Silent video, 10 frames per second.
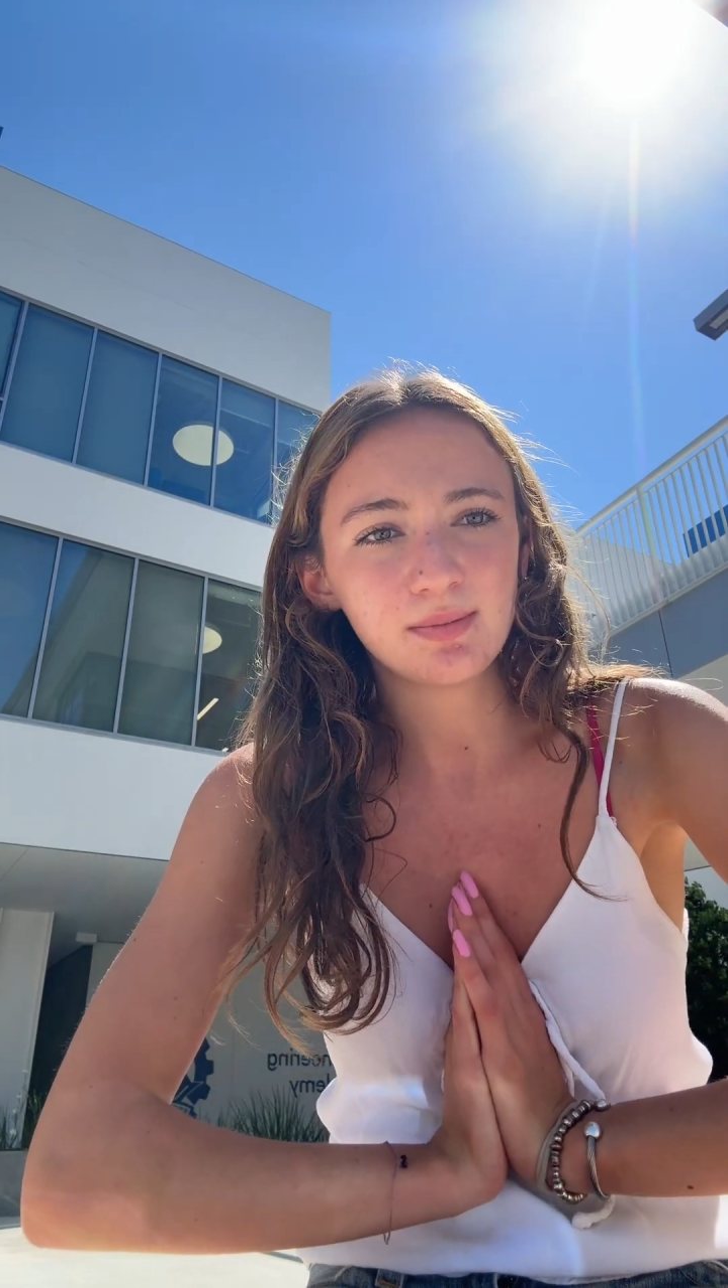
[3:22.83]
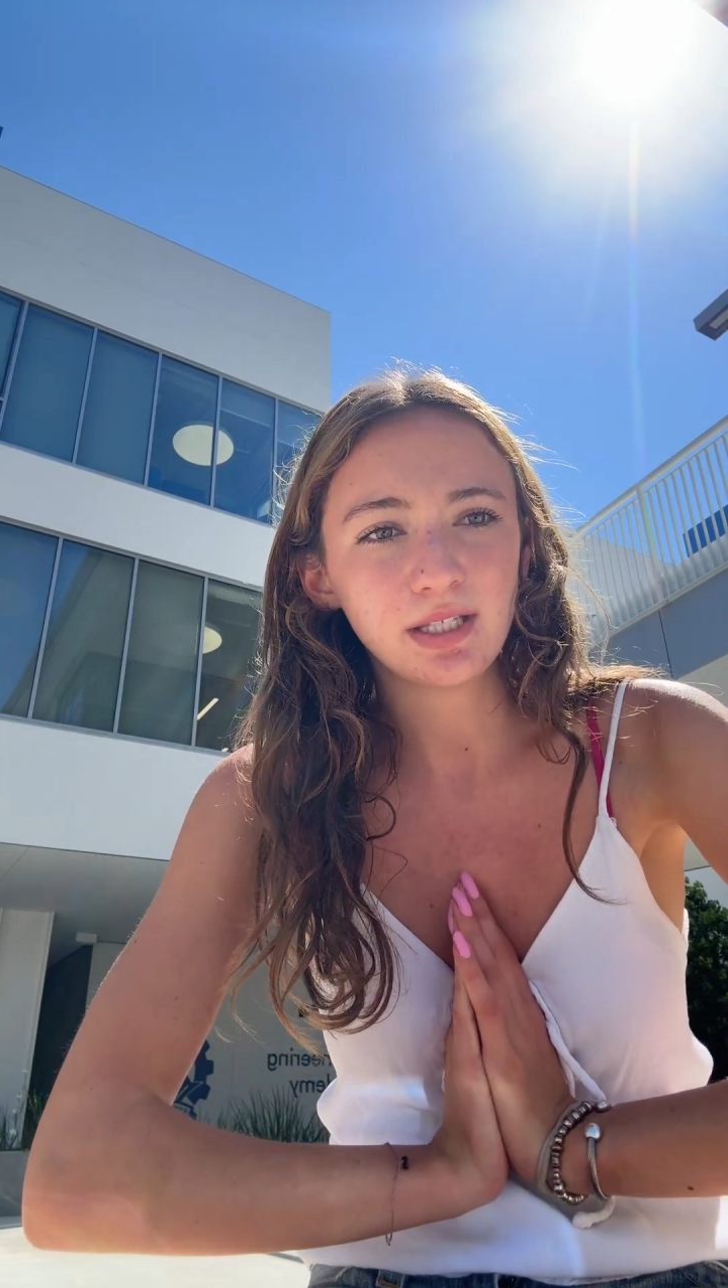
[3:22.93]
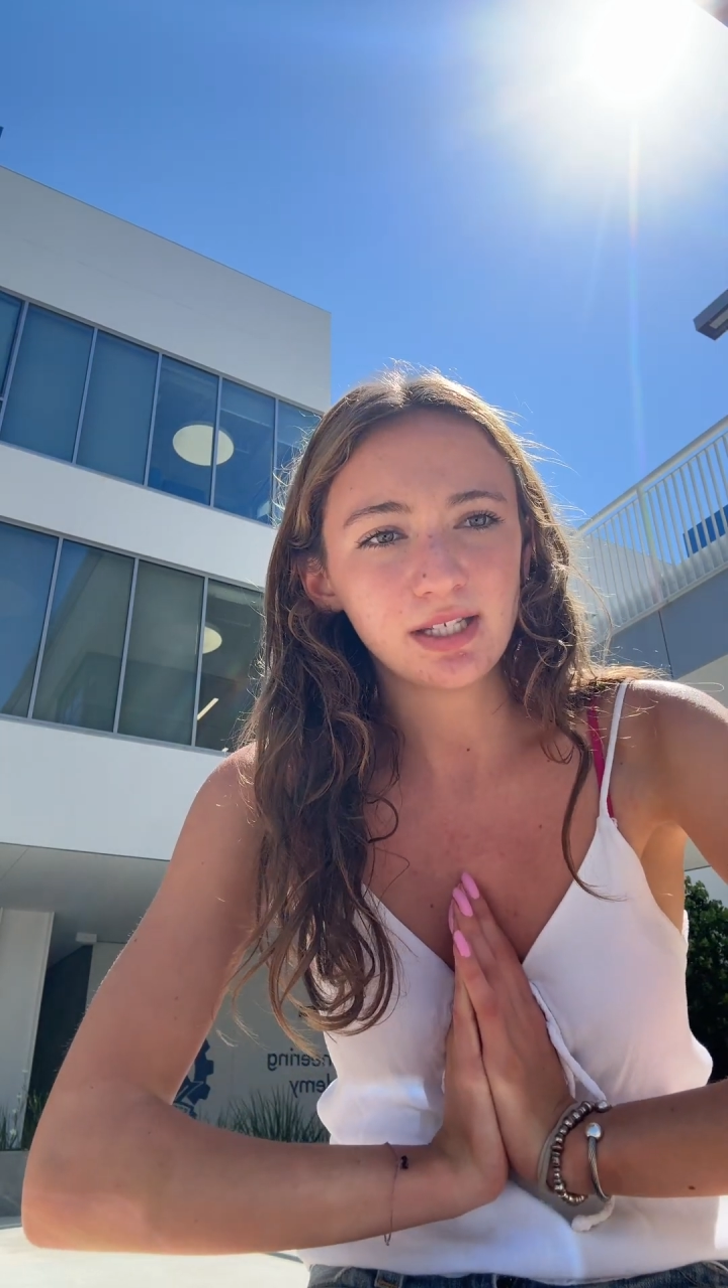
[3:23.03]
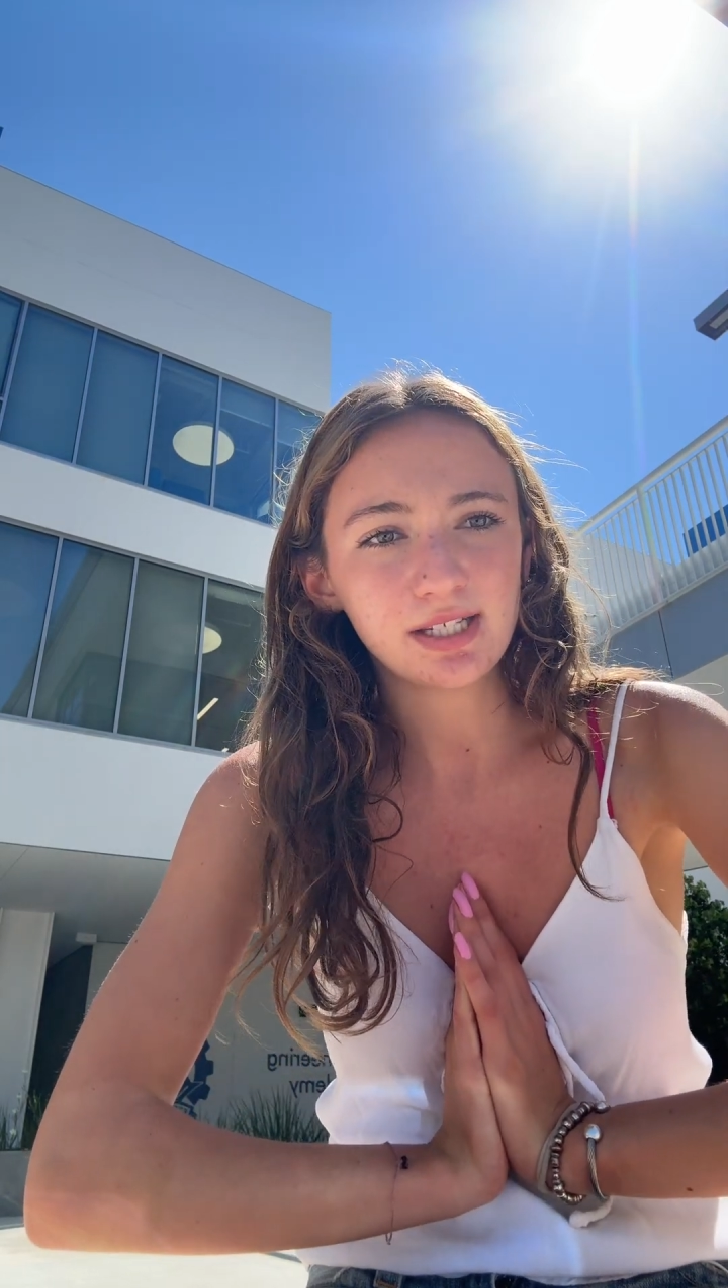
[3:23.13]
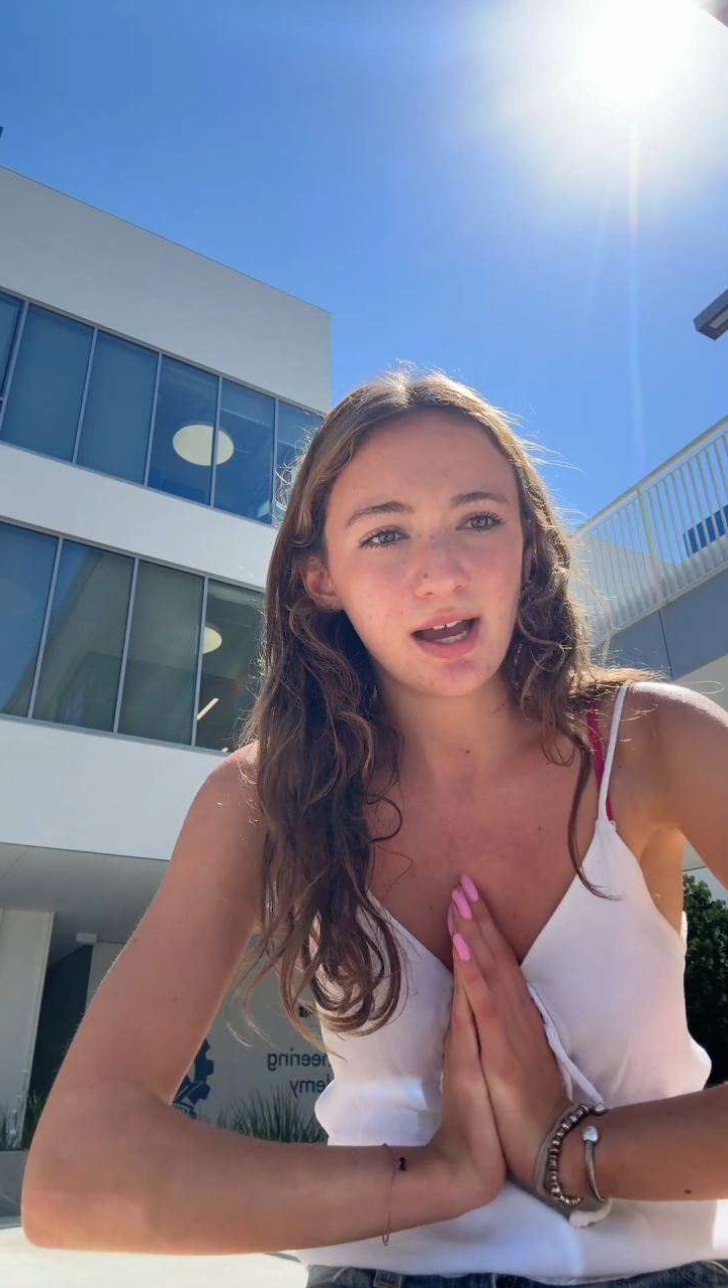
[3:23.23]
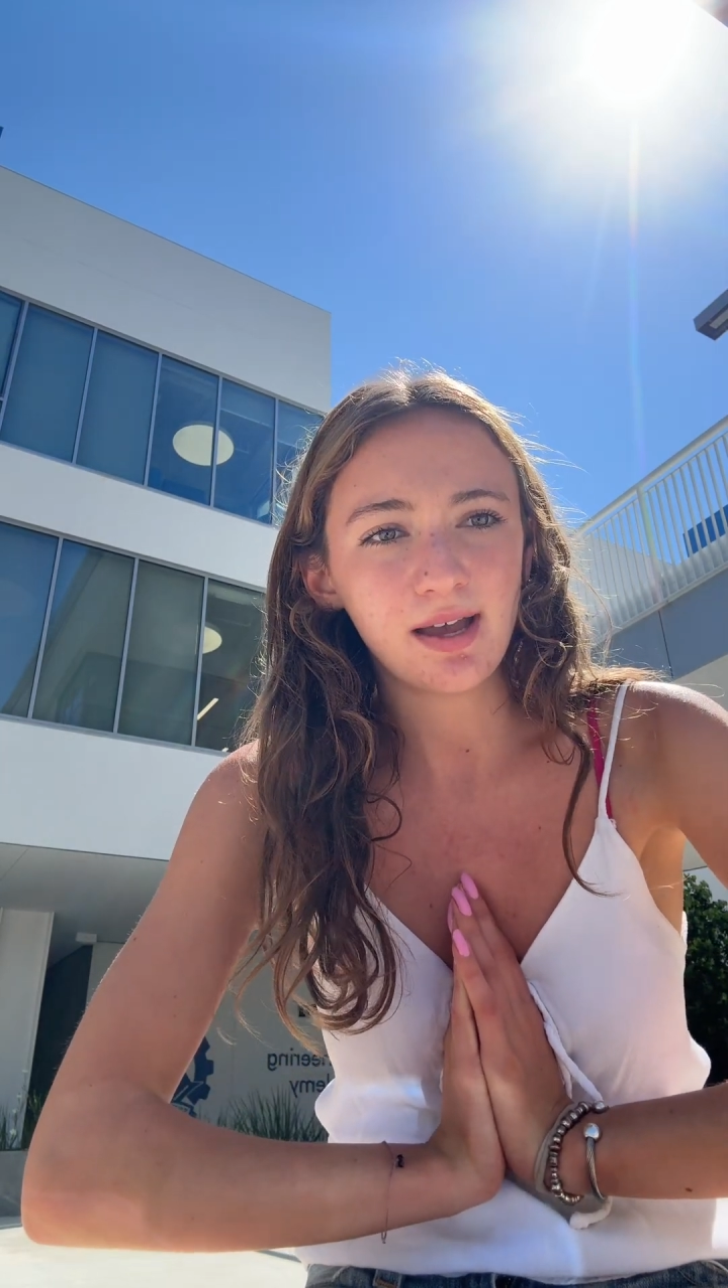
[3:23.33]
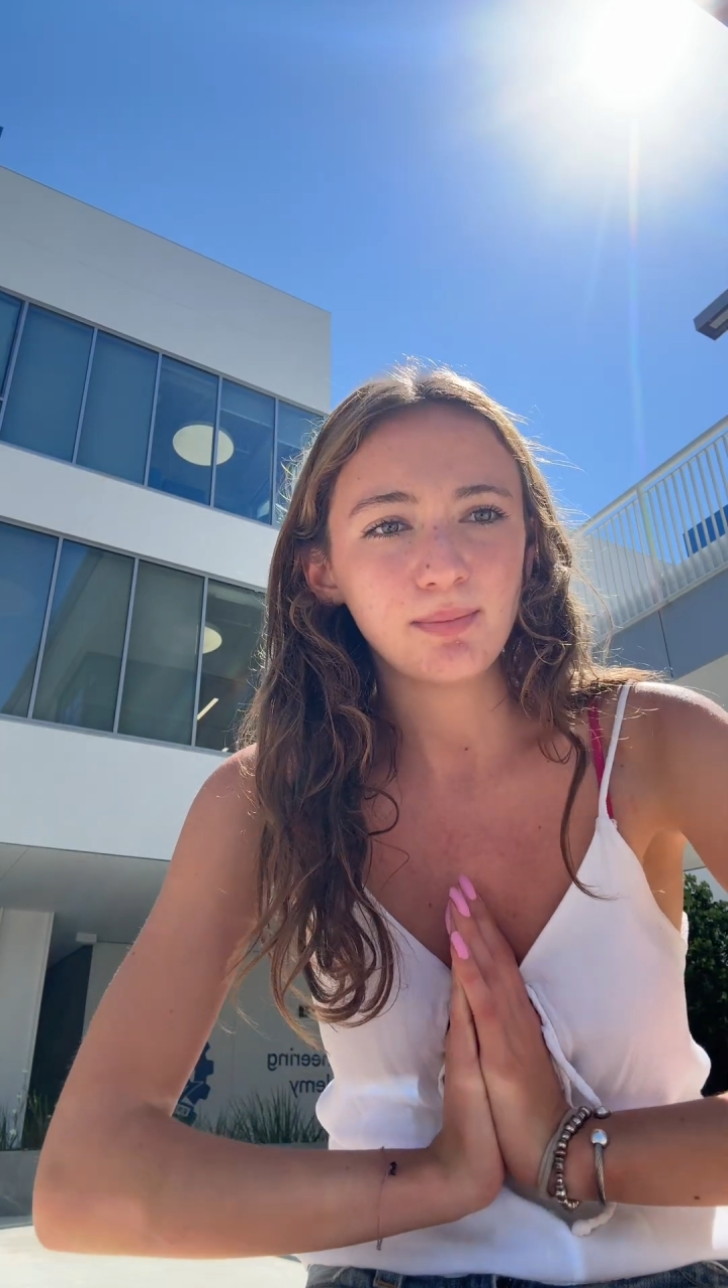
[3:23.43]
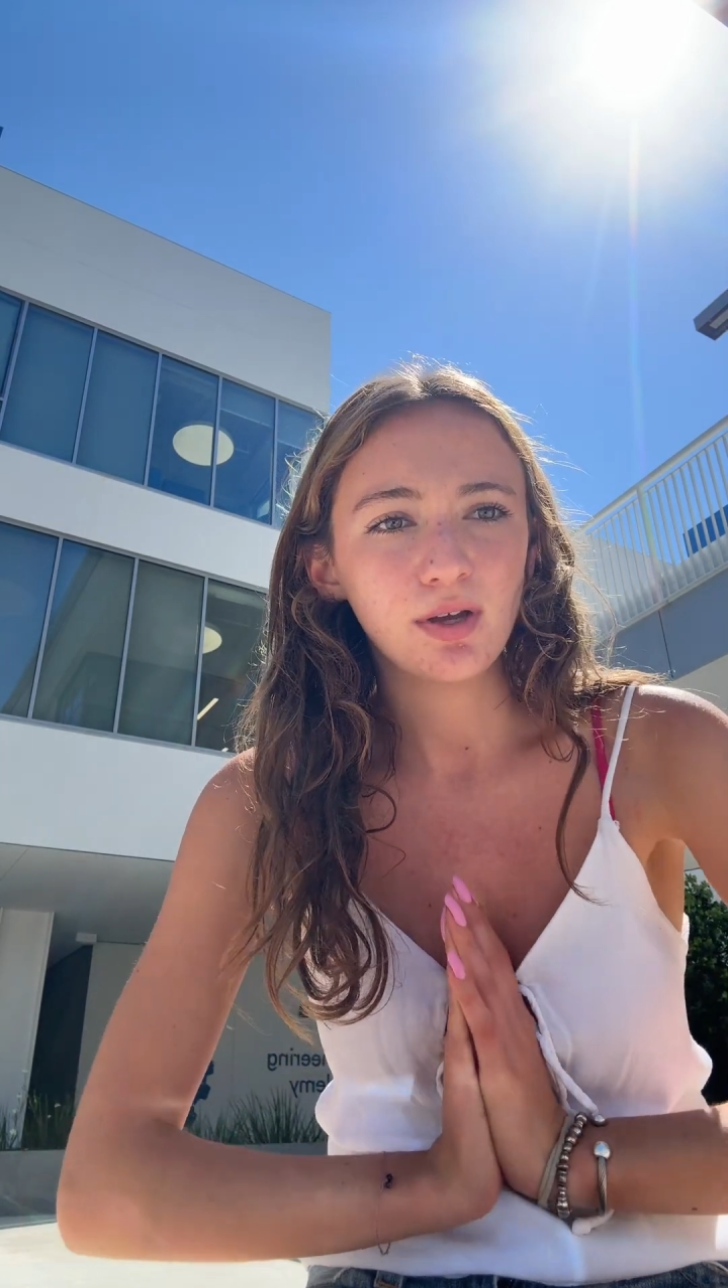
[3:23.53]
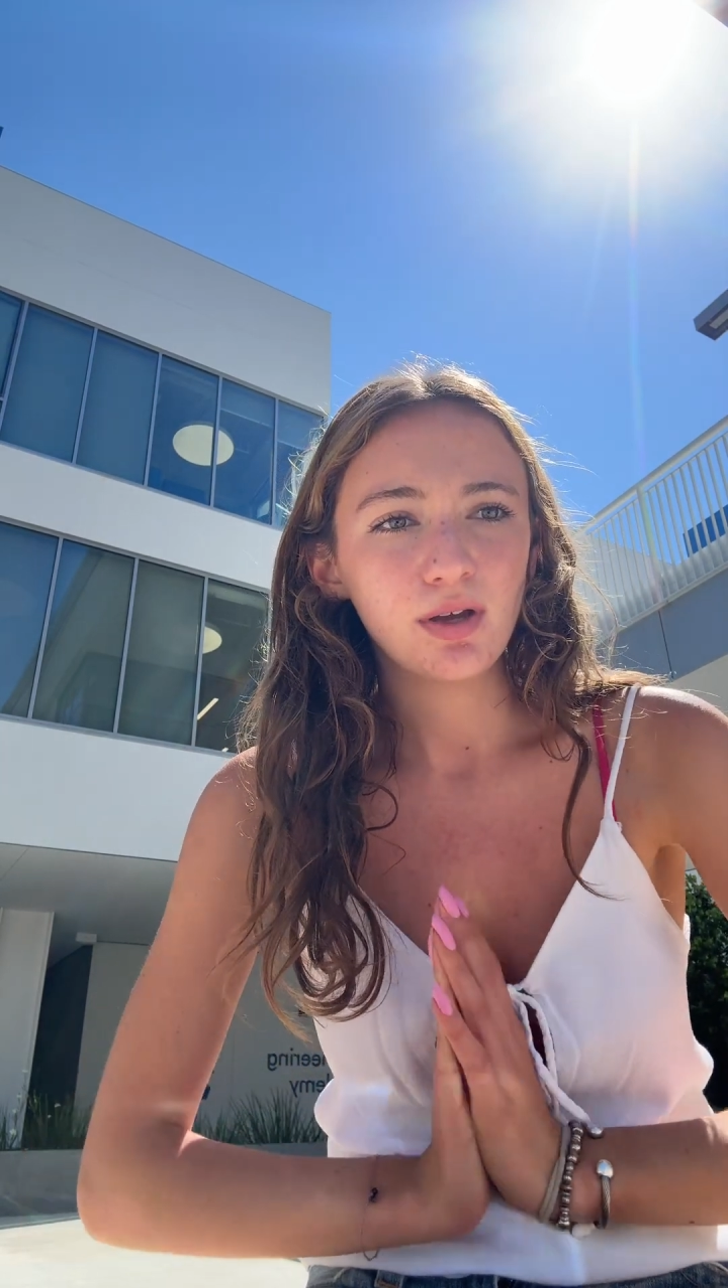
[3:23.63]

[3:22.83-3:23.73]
at the time,